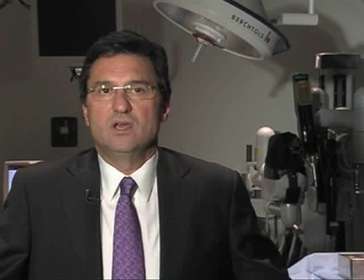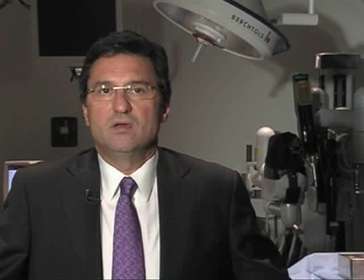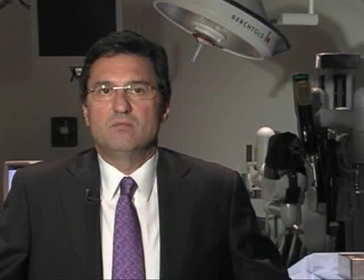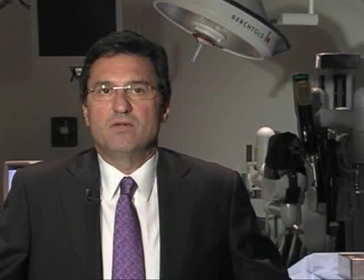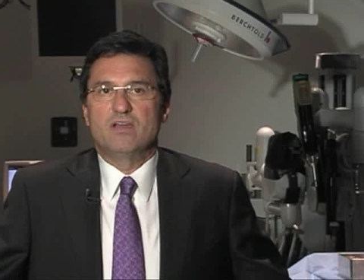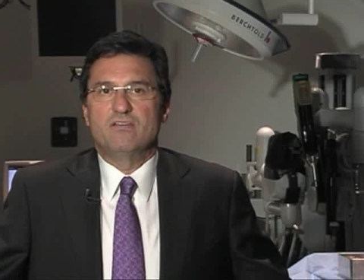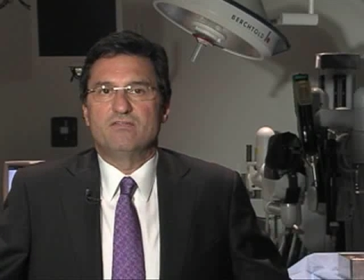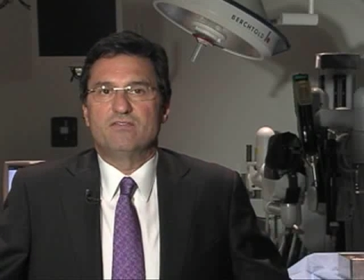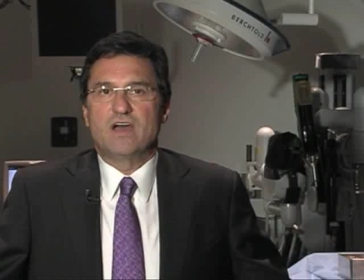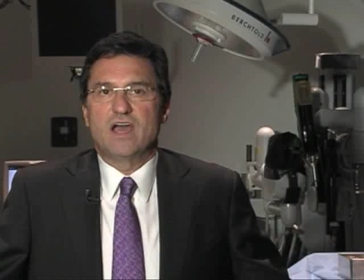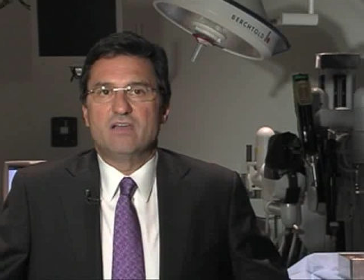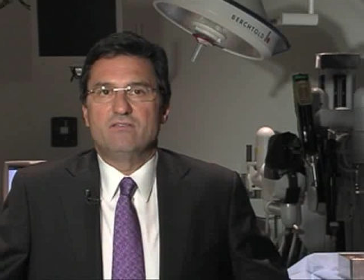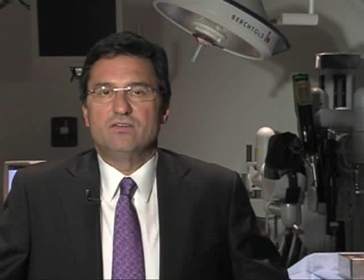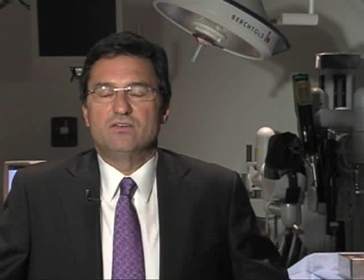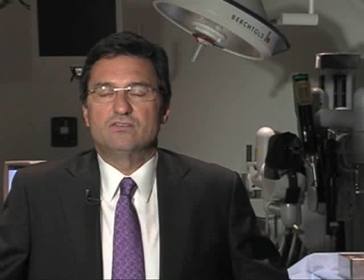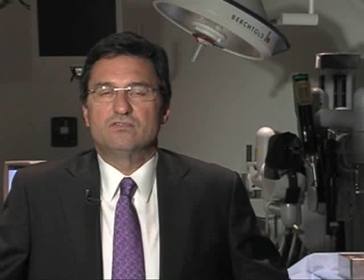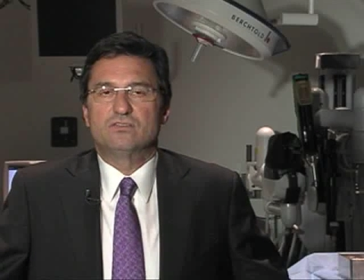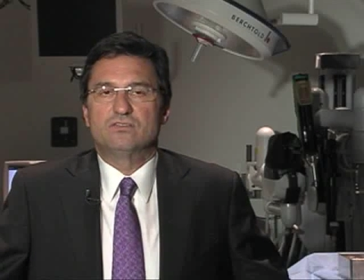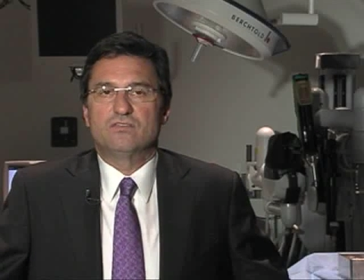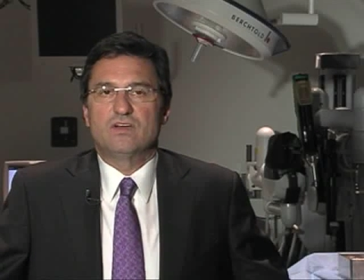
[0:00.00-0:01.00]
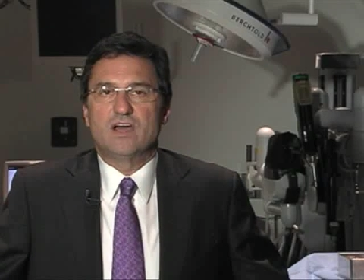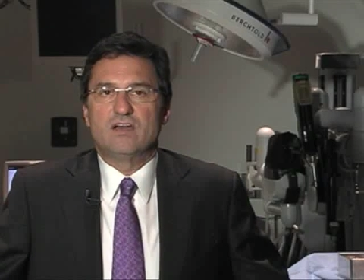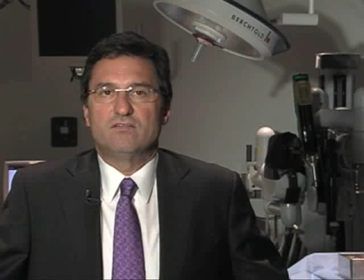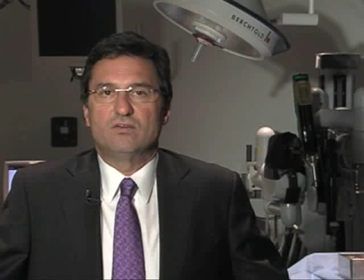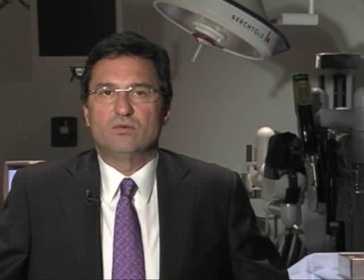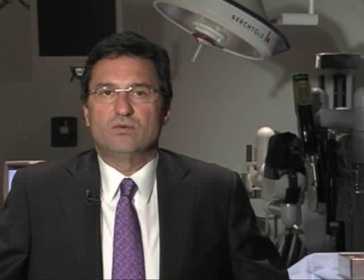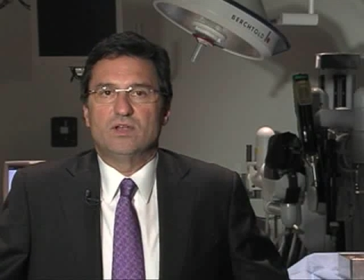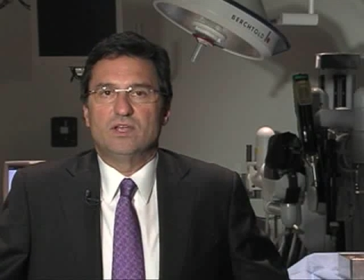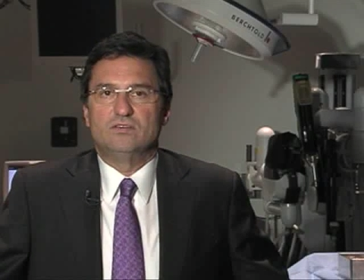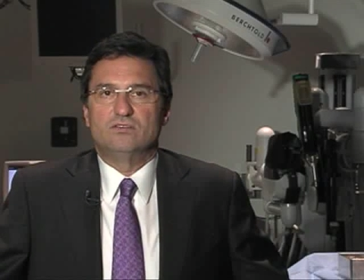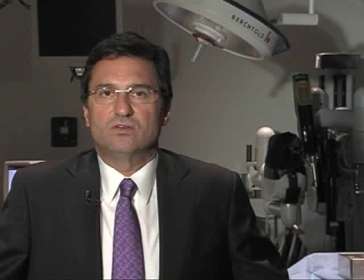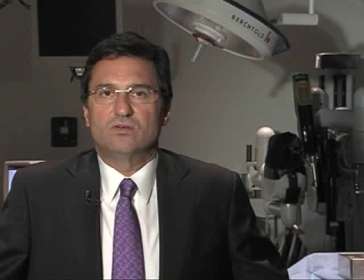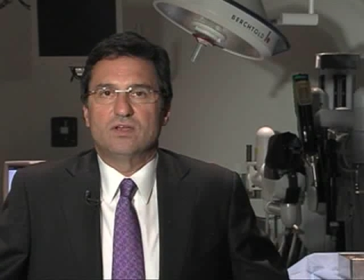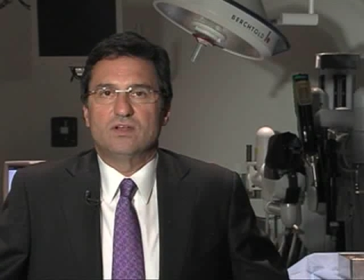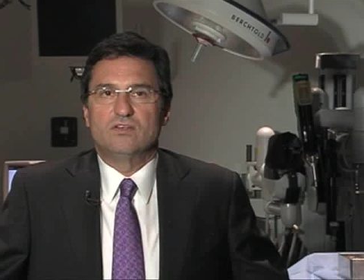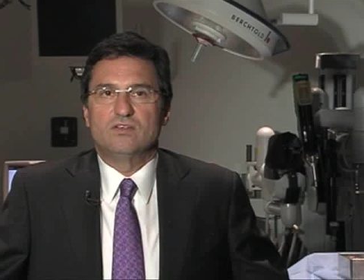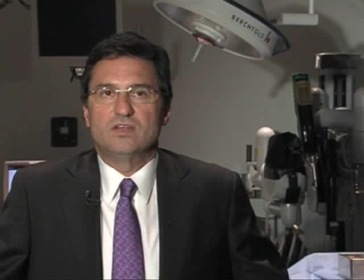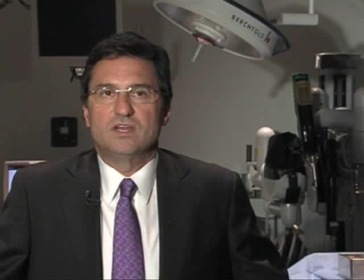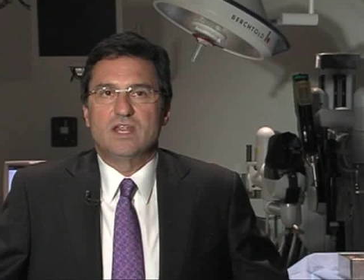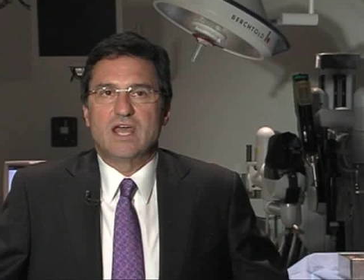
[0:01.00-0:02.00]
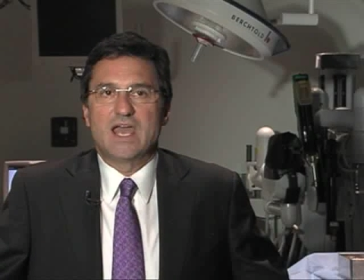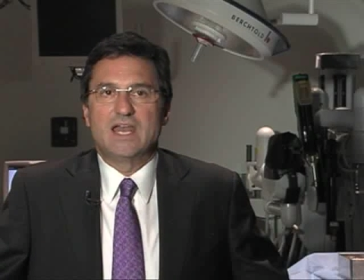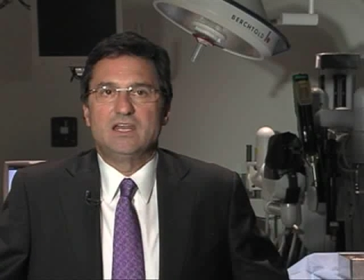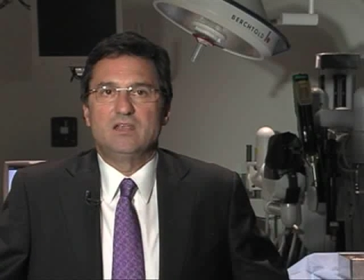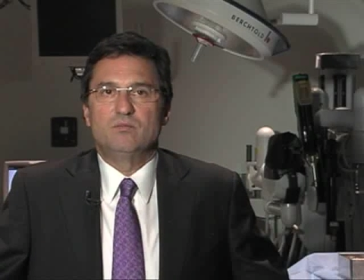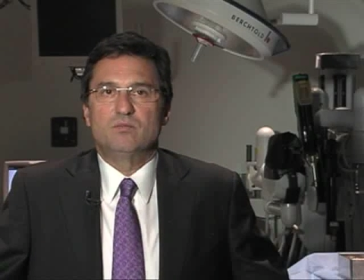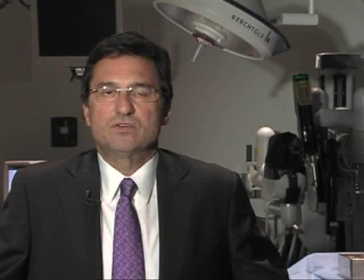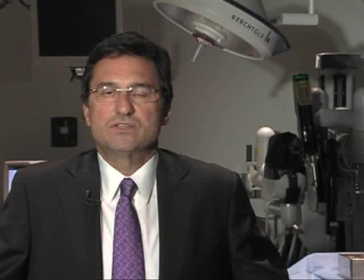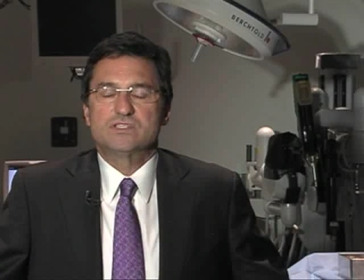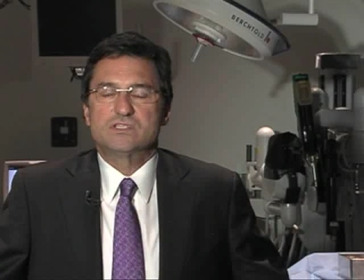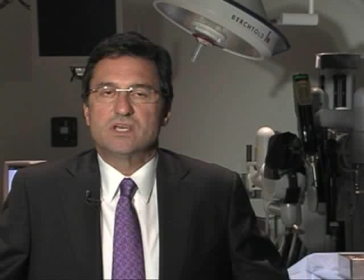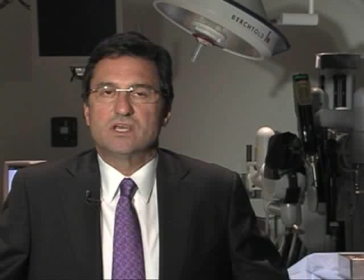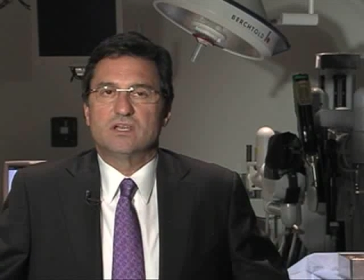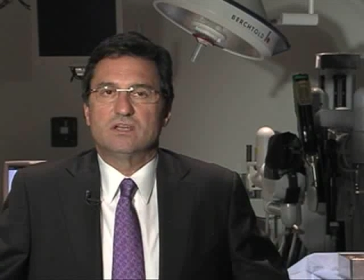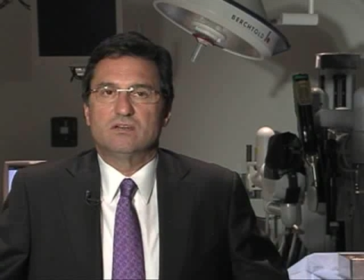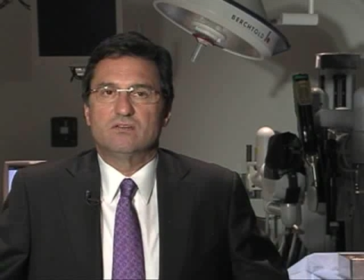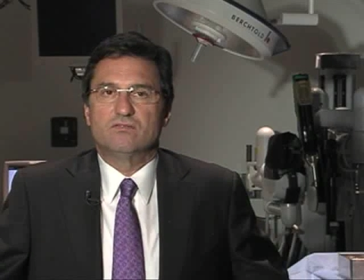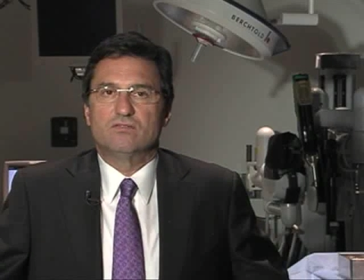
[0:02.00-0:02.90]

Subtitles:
by 5-year survival rates greater than 90%